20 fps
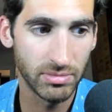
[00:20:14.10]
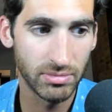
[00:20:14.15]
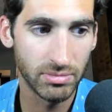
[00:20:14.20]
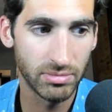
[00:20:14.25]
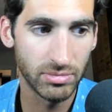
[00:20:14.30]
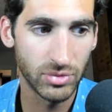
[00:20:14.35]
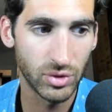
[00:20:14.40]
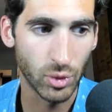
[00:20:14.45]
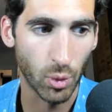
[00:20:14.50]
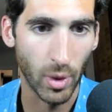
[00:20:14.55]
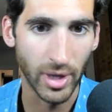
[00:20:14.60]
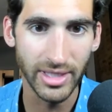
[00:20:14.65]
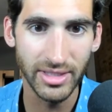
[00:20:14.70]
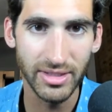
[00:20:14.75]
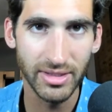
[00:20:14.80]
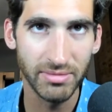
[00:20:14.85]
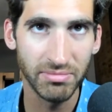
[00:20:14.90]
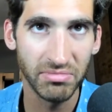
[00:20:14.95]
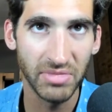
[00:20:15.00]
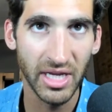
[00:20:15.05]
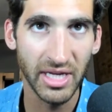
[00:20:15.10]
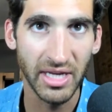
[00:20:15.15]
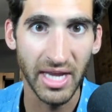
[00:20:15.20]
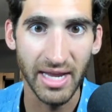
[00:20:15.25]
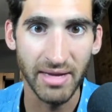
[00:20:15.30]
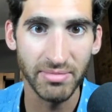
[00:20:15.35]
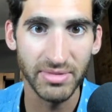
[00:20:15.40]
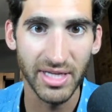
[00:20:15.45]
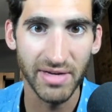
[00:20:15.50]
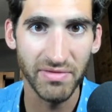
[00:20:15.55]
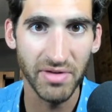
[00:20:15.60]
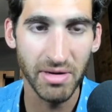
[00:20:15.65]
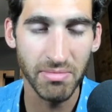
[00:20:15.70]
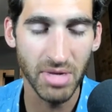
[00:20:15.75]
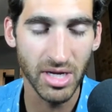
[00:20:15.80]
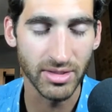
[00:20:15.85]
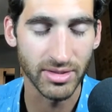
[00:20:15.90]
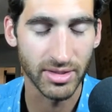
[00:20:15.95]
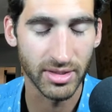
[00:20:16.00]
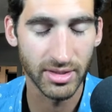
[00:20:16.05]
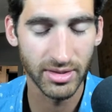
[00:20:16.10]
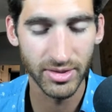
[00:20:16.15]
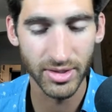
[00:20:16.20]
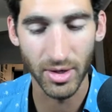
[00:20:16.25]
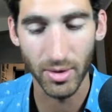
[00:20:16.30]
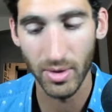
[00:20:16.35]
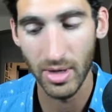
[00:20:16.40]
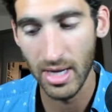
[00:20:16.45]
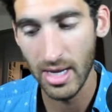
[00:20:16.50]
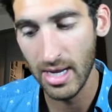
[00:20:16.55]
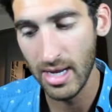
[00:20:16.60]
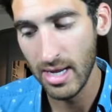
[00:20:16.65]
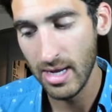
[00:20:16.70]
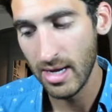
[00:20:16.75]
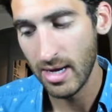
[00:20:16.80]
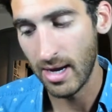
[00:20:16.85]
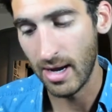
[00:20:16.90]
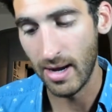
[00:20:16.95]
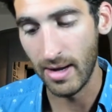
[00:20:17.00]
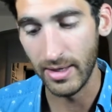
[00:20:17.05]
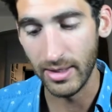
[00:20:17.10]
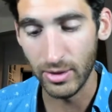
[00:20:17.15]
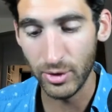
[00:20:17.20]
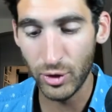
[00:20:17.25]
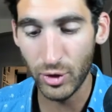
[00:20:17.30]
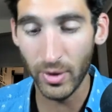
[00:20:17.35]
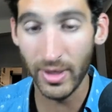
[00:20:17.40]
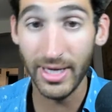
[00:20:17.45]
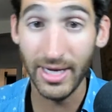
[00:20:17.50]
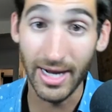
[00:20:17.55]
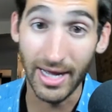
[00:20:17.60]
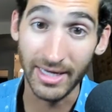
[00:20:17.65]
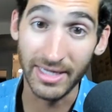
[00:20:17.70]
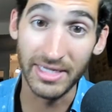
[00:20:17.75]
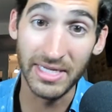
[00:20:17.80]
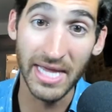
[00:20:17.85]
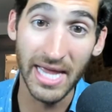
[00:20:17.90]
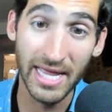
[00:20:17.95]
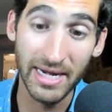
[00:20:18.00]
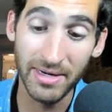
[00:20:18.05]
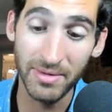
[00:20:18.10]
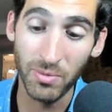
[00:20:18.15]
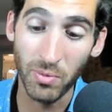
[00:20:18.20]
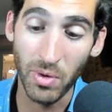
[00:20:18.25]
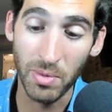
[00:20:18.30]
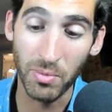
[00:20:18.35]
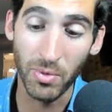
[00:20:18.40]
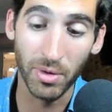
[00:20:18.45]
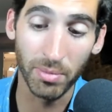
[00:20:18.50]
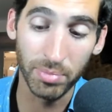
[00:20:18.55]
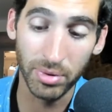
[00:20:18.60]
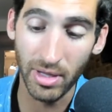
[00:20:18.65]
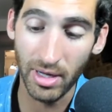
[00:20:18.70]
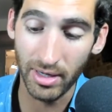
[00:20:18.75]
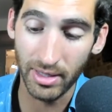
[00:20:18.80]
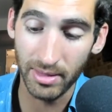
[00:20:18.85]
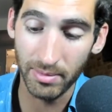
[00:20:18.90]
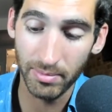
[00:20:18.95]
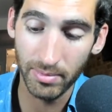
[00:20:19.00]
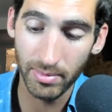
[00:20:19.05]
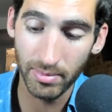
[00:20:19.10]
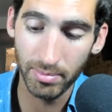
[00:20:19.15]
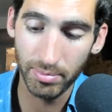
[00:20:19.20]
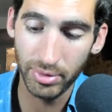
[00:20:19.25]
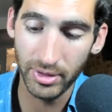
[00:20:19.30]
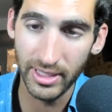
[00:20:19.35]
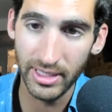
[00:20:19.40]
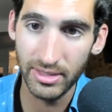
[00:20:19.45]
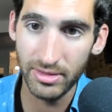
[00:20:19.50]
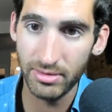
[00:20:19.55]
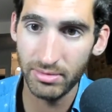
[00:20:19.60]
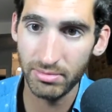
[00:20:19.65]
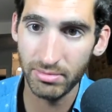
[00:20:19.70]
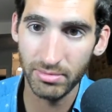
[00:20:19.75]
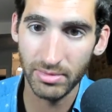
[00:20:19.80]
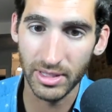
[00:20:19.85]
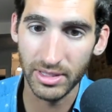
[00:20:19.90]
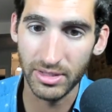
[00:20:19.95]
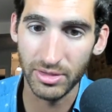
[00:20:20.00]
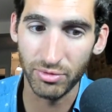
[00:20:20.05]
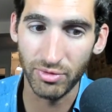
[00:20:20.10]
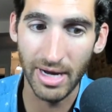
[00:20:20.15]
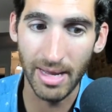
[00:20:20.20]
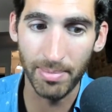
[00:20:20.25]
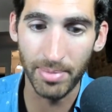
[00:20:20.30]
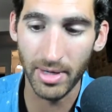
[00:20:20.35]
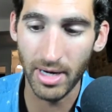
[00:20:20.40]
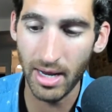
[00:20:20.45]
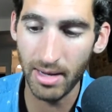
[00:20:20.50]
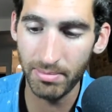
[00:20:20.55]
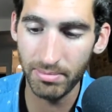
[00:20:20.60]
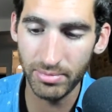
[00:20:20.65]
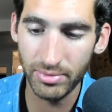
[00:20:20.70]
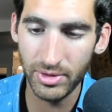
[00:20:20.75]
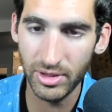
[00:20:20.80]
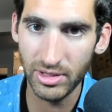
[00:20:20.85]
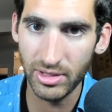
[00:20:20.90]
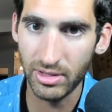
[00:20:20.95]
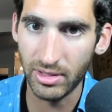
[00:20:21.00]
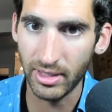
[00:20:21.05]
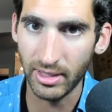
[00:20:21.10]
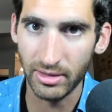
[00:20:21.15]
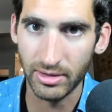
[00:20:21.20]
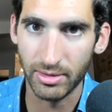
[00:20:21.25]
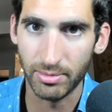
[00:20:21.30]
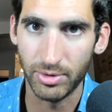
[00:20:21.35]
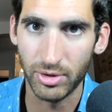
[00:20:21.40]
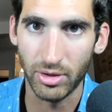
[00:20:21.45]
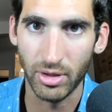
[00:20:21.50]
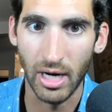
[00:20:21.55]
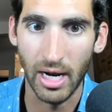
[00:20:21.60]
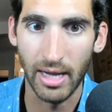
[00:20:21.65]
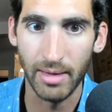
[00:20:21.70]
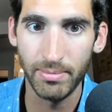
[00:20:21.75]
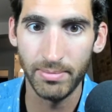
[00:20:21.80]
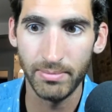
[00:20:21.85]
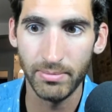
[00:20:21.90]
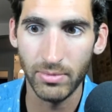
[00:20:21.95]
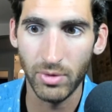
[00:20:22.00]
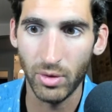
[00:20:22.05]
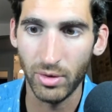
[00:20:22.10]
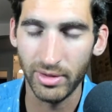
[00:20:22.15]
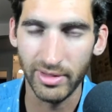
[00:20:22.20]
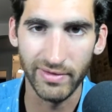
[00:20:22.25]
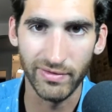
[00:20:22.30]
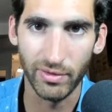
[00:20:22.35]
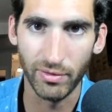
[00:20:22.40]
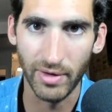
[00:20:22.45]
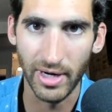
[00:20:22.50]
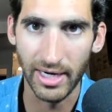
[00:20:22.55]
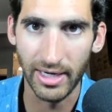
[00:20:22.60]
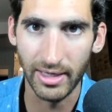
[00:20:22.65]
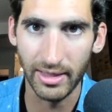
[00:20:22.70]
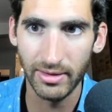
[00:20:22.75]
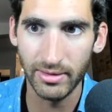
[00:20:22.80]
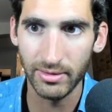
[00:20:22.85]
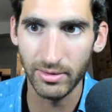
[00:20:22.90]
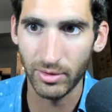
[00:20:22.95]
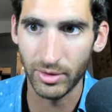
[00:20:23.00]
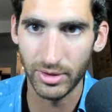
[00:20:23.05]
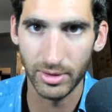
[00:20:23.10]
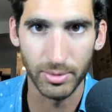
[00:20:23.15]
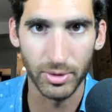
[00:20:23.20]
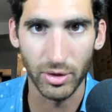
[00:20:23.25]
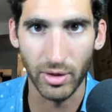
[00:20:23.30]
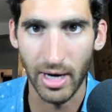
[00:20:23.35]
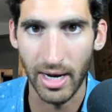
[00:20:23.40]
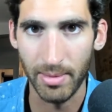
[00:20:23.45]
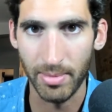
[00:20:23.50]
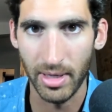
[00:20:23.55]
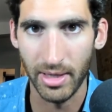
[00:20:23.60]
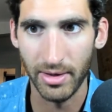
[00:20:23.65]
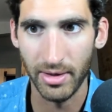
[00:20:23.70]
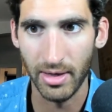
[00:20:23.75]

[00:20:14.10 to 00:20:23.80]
twice in like 8, 7, 8 months. So enjoy it. Again, one more plug. Please, this is wrapping up. Just click subscribe or leave a rating or subscribe on